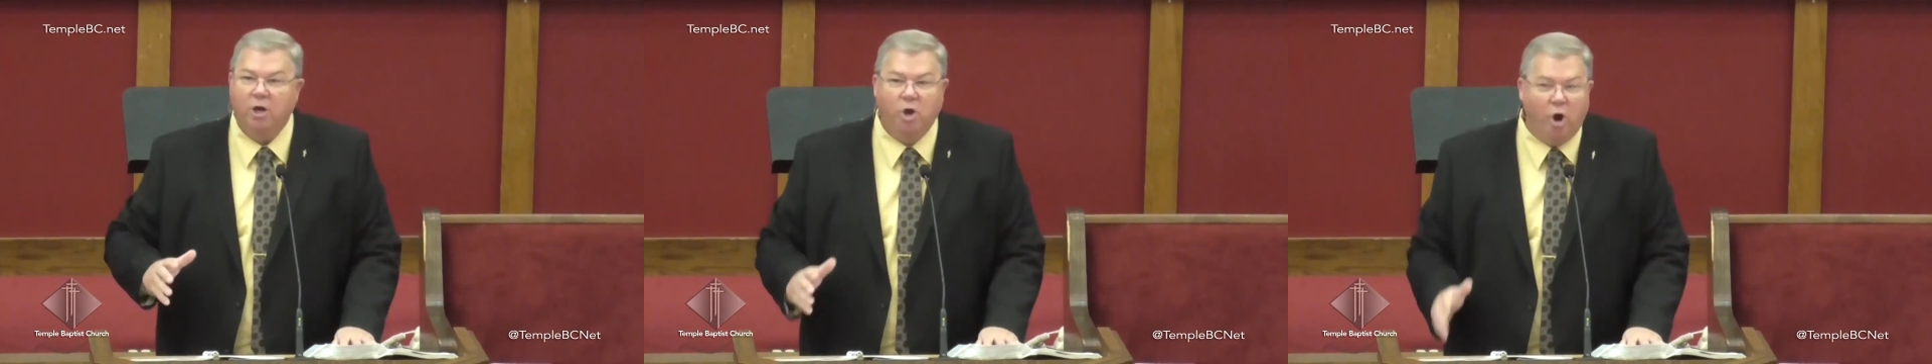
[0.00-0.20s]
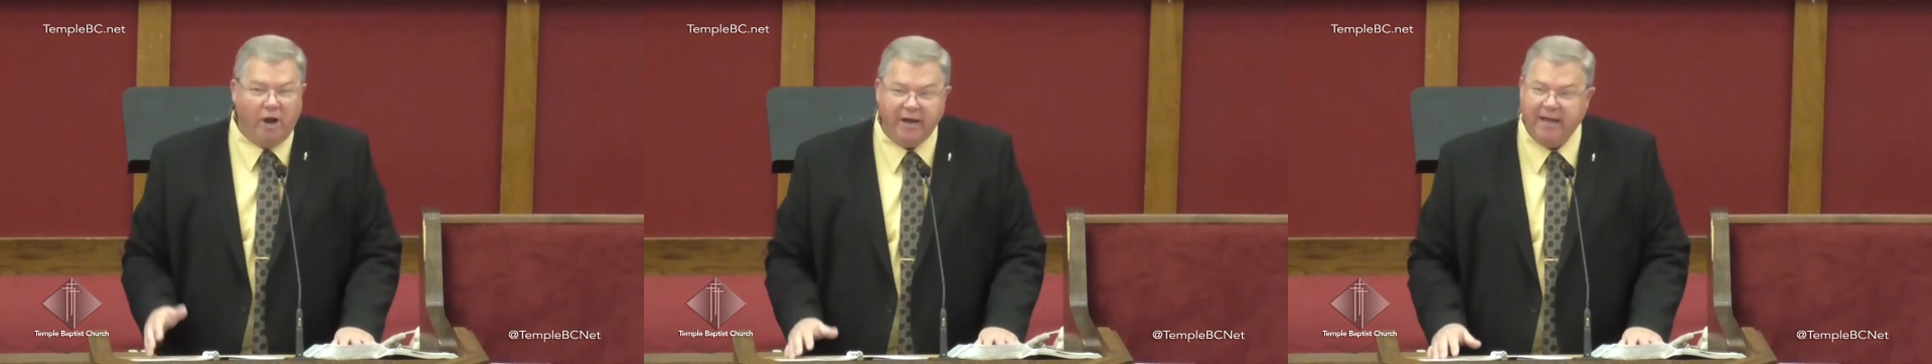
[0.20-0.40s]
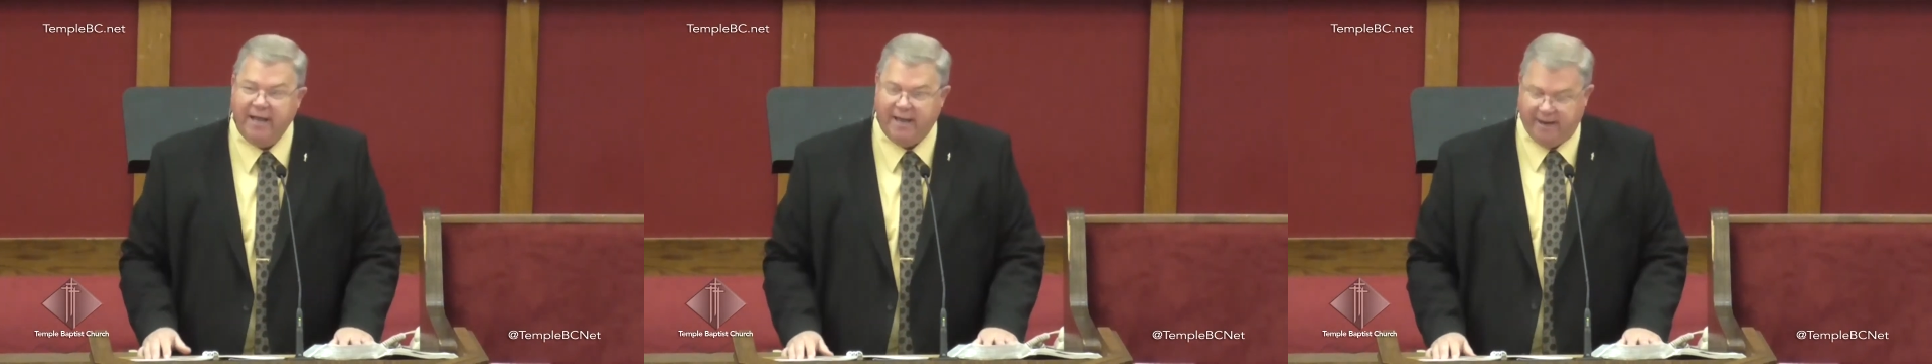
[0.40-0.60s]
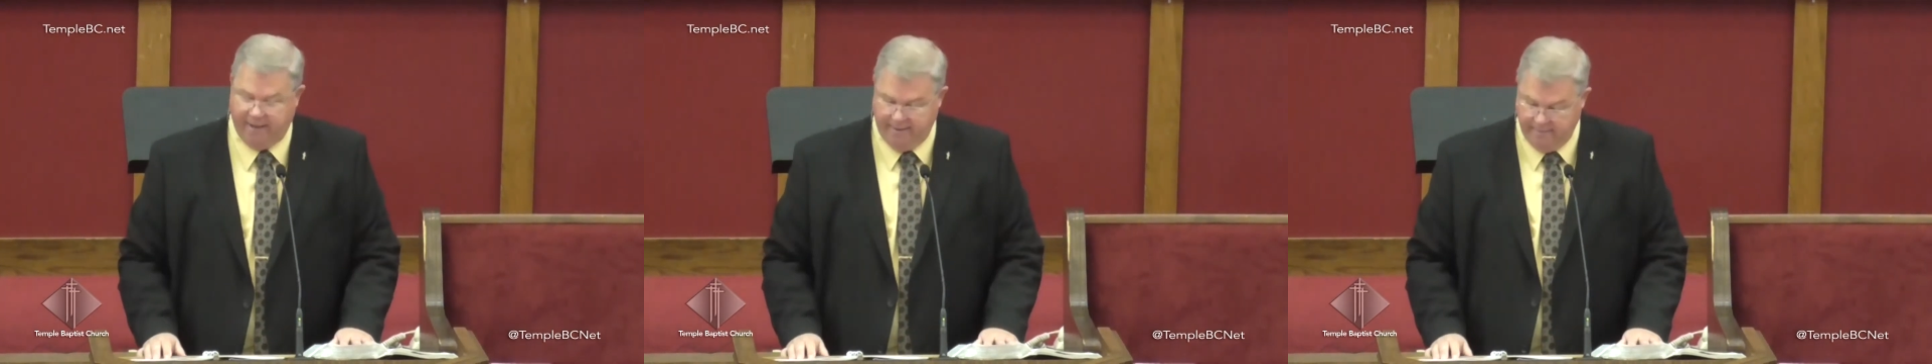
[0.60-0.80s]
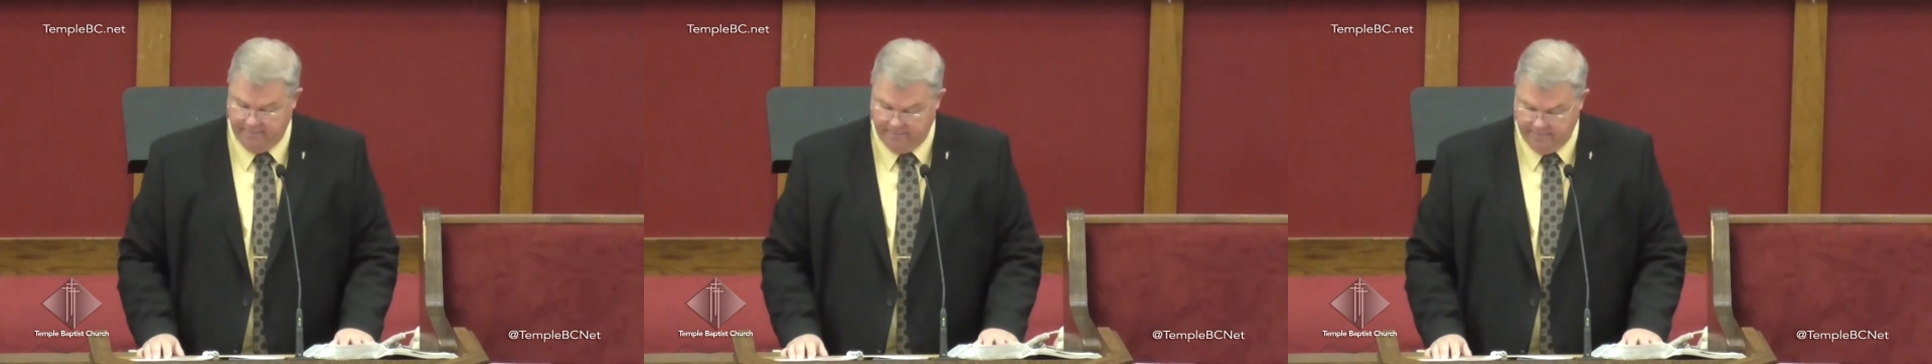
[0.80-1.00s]
gonna get
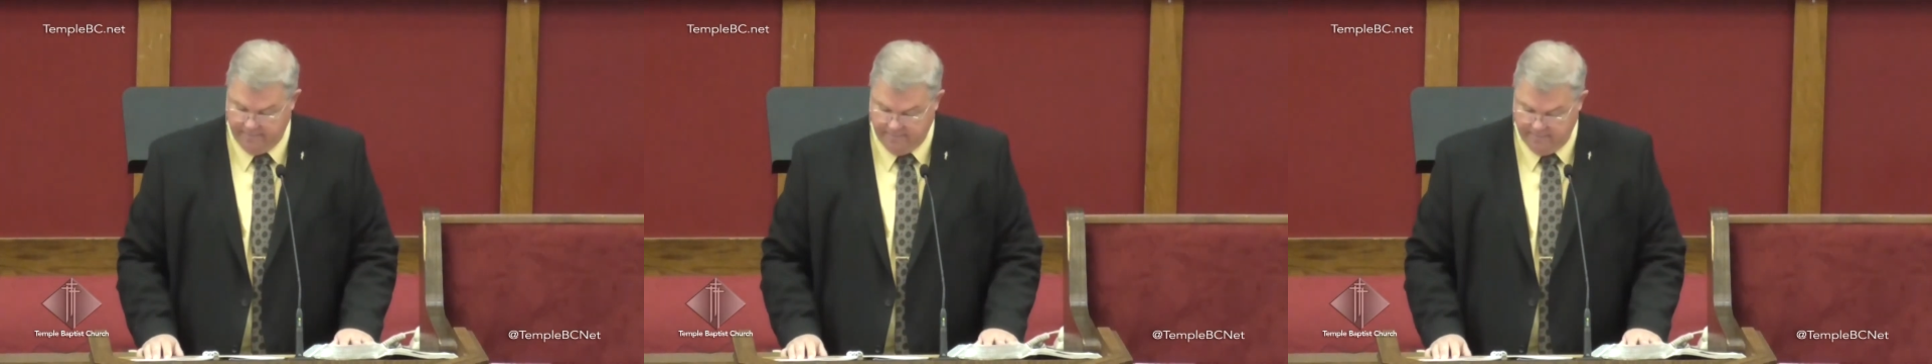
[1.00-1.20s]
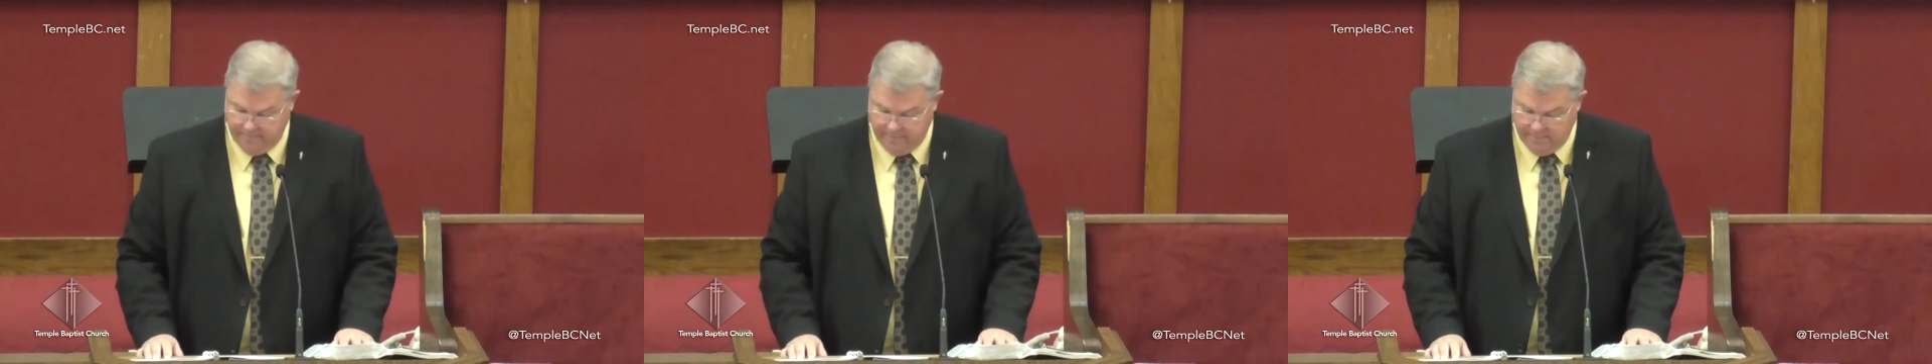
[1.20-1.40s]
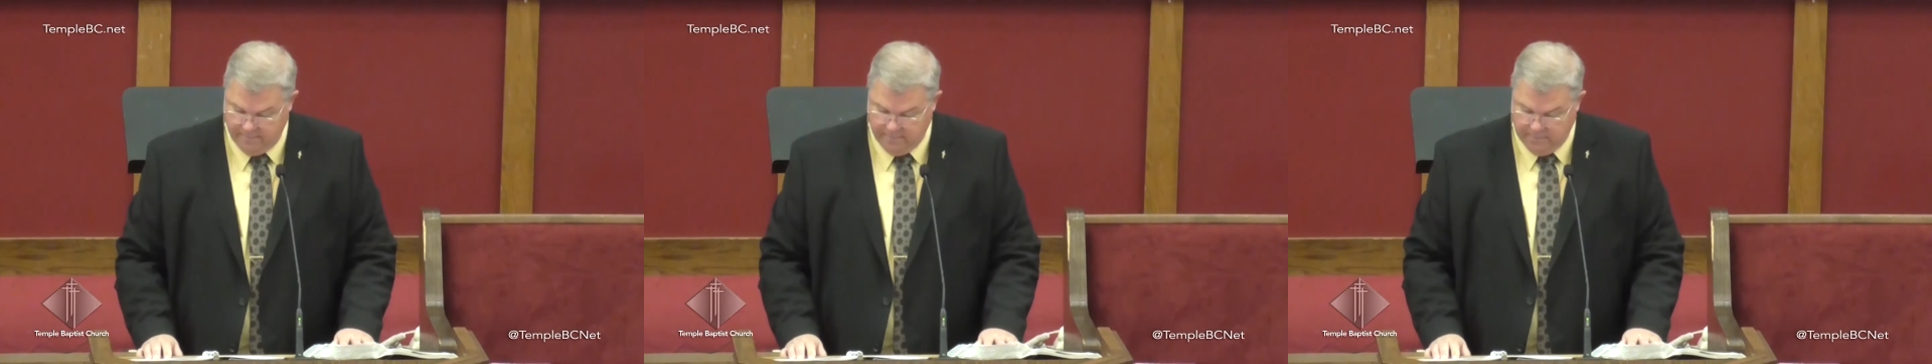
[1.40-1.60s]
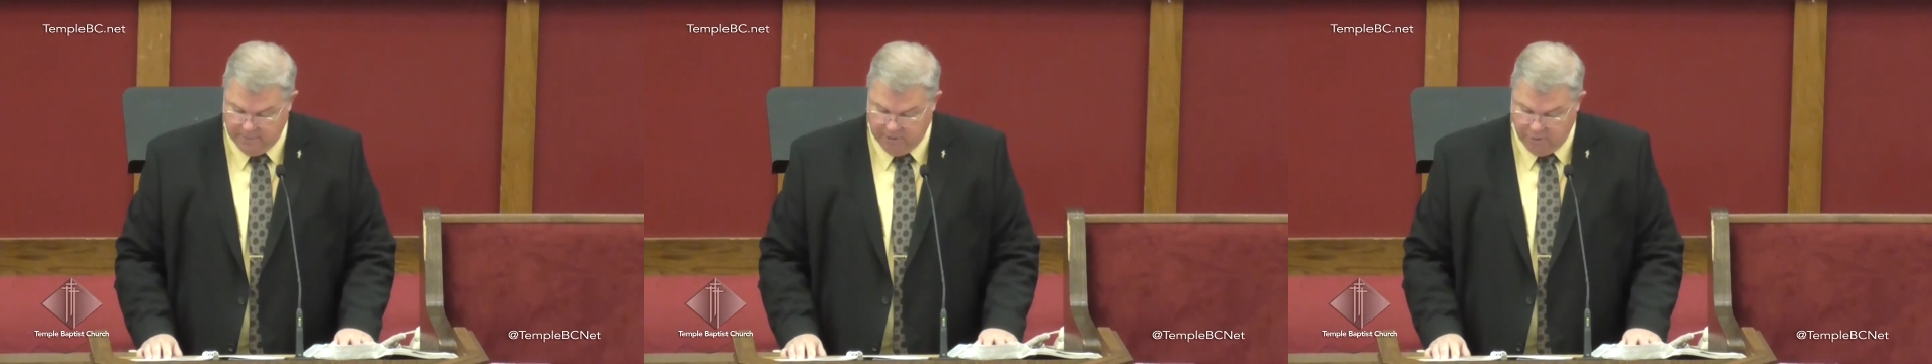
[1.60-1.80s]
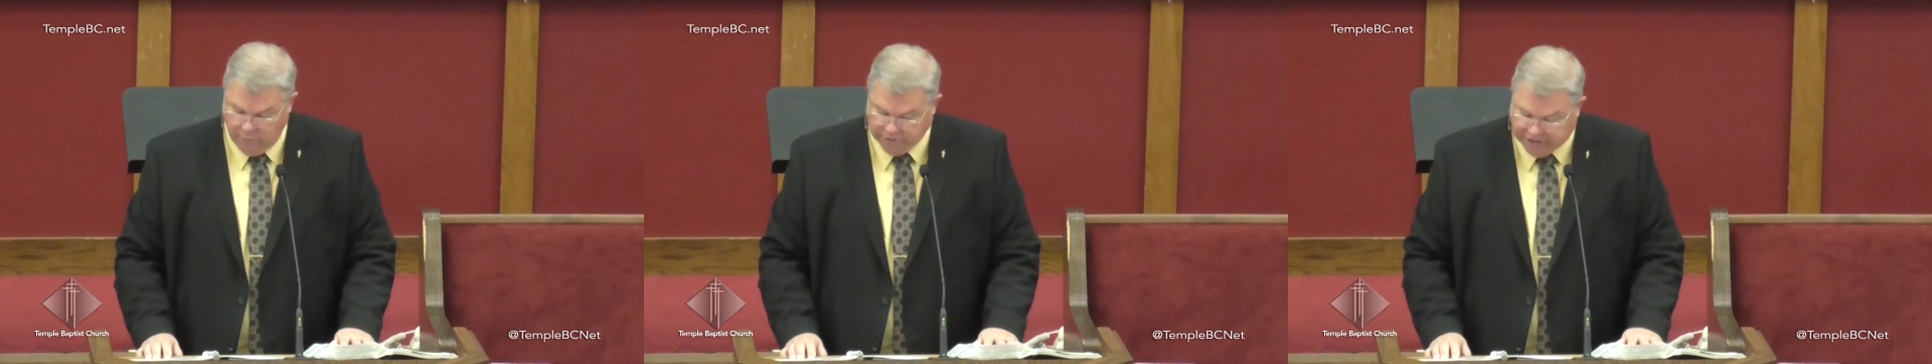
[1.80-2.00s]
it.
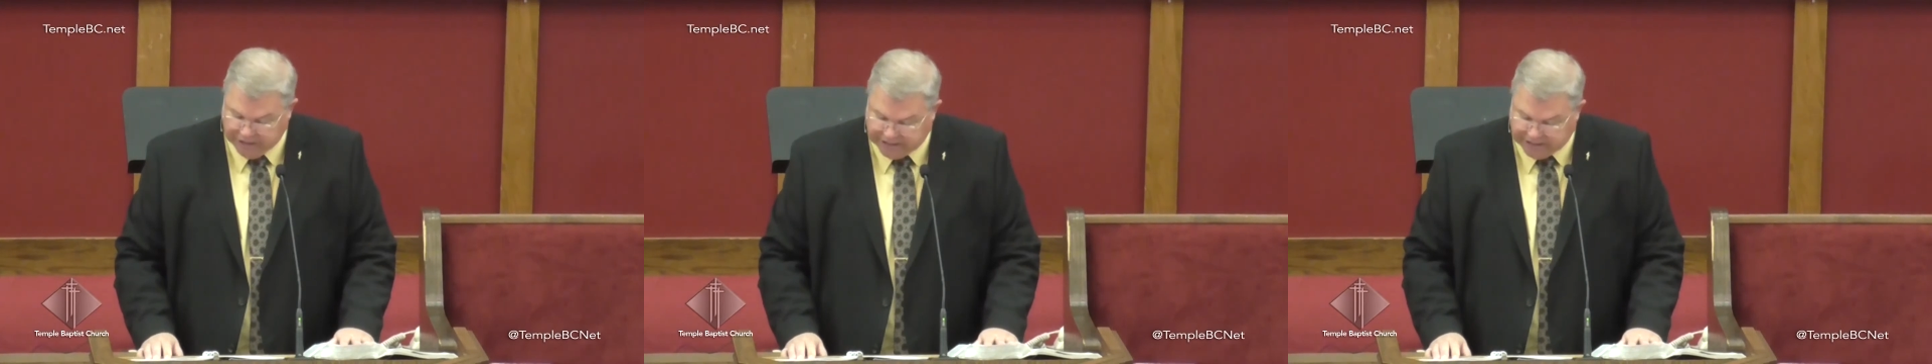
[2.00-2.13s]
We